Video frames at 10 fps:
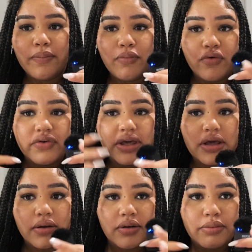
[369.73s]

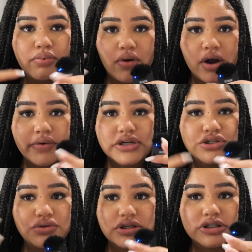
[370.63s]
moving in
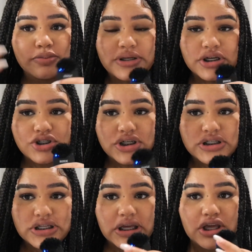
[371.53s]
progress, you need to be
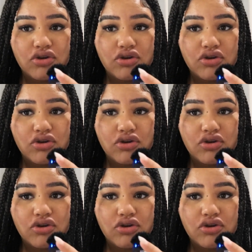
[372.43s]
adjusting it.